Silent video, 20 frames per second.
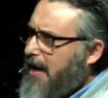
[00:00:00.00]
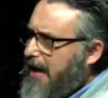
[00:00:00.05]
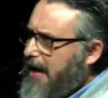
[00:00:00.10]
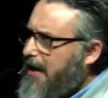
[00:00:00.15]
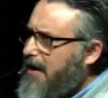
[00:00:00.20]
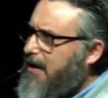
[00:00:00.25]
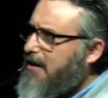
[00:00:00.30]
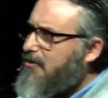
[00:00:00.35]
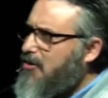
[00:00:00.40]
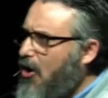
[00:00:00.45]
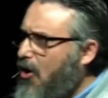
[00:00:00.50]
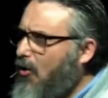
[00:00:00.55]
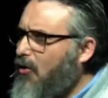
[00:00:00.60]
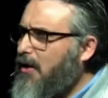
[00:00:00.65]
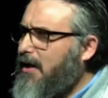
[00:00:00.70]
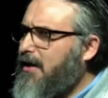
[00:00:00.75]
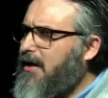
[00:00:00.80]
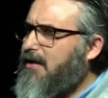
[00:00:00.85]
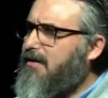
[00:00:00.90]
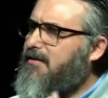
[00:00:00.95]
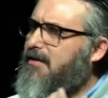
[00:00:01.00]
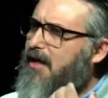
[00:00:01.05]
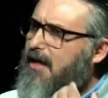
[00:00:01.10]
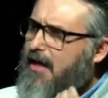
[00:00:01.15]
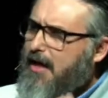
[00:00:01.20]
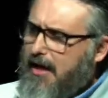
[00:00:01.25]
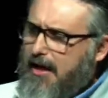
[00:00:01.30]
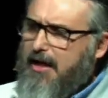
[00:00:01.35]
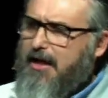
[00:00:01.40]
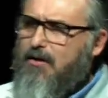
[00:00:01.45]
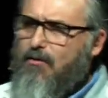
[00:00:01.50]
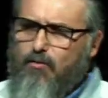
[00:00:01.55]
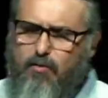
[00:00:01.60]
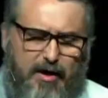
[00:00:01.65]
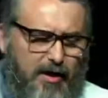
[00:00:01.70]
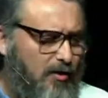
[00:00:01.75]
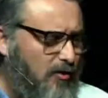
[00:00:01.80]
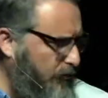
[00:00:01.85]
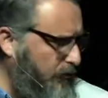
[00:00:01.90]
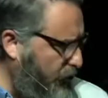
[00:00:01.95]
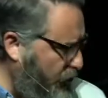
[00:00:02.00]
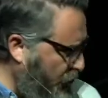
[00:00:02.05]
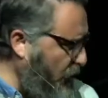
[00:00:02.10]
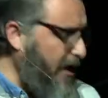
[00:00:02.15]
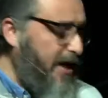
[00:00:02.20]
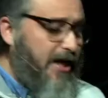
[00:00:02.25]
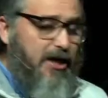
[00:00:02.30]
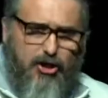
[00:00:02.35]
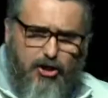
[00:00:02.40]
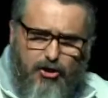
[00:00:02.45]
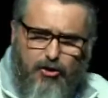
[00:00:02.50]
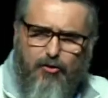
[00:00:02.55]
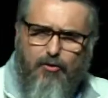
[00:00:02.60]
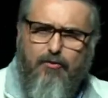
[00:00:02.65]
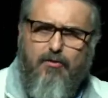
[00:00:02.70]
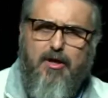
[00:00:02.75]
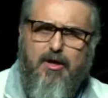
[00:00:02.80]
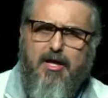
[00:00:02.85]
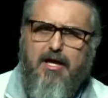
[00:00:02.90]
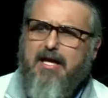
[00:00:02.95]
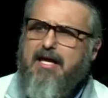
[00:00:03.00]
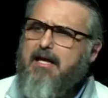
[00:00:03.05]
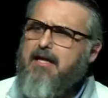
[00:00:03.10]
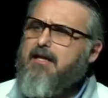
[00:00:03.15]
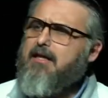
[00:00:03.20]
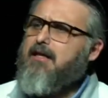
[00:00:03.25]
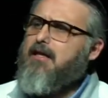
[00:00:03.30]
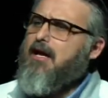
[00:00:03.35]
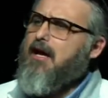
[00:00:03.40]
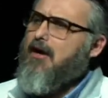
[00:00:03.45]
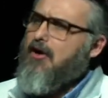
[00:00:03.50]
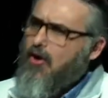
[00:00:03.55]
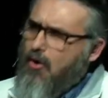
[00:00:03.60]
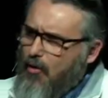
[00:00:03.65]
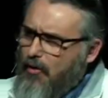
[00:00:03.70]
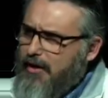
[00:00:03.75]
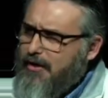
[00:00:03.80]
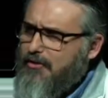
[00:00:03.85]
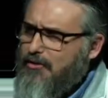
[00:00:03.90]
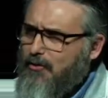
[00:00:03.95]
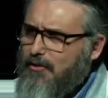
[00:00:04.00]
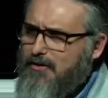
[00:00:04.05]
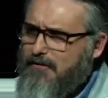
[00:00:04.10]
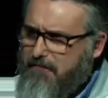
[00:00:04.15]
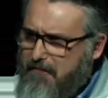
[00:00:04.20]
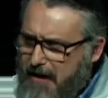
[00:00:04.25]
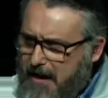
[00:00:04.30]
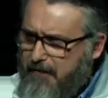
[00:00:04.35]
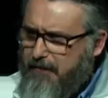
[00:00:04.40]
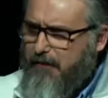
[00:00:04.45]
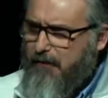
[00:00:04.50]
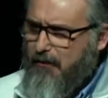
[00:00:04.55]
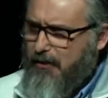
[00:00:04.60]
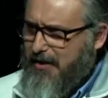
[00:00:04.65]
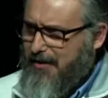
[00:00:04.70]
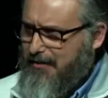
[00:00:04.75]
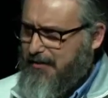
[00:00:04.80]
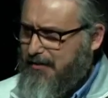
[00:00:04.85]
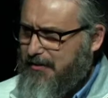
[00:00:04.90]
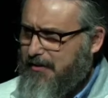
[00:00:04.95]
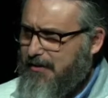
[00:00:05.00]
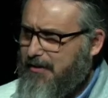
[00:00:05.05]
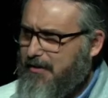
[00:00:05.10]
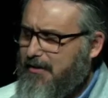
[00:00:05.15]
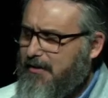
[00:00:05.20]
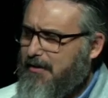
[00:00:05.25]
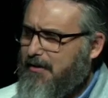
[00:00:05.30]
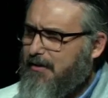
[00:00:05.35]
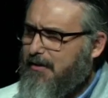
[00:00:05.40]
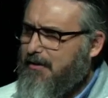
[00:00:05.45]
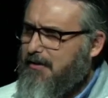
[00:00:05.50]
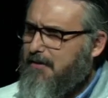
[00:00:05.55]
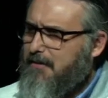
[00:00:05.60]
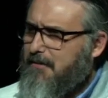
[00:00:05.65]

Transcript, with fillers: And so, in his holiness, he will treat you according to his faithfulness.